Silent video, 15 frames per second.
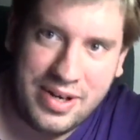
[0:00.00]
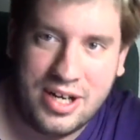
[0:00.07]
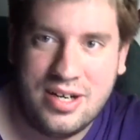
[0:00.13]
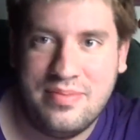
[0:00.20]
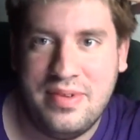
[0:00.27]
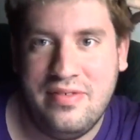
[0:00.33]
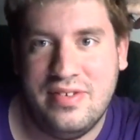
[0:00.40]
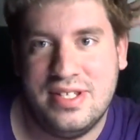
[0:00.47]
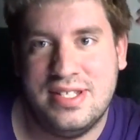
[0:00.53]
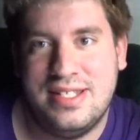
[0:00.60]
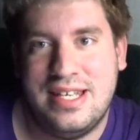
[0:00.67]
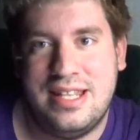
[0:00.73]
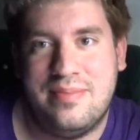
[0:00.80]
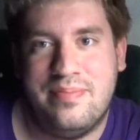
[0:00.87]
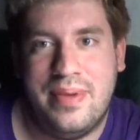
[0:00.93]
of me wants to
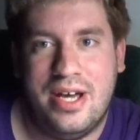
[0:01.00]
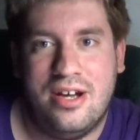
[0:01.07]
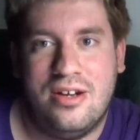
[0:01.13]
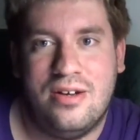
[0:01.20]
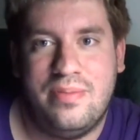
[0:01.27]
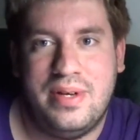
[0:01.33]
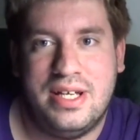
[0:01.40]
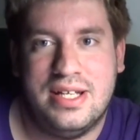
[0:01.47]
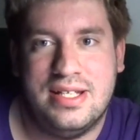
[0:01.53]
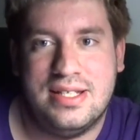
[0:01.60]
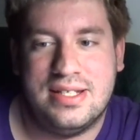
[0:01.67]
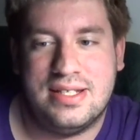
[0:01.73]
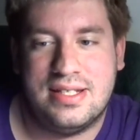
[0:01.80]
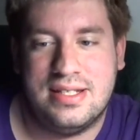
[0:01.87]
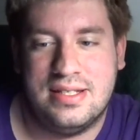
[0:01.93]
say the bear
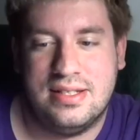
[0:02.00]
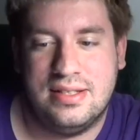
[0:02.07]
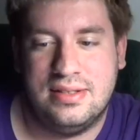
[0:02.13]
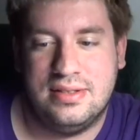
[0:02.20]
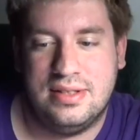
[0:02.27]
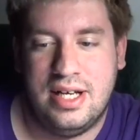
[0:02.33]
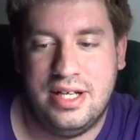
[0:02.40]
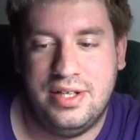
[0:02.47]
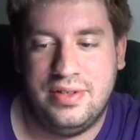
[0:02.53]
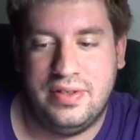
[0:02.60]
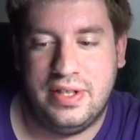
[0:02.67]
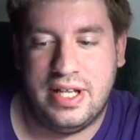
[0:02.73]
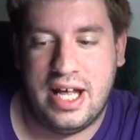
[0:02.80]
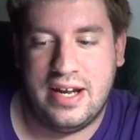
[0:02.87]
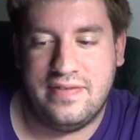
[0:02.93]
because I know a
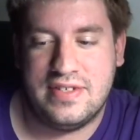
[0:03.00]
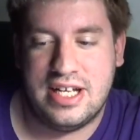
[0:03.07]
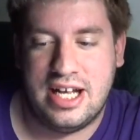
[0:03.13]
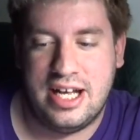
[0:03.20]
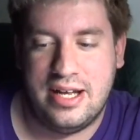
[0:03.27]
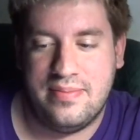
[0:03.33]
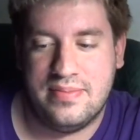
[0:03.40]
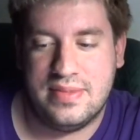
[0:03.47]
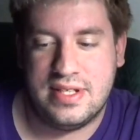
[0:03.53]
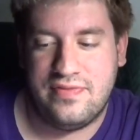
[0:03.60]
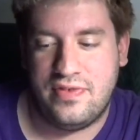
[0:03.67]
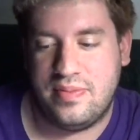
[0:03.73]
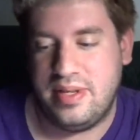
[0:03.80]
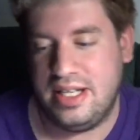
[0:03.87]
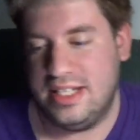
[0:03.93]
lot of times if
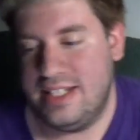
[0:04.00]
you're being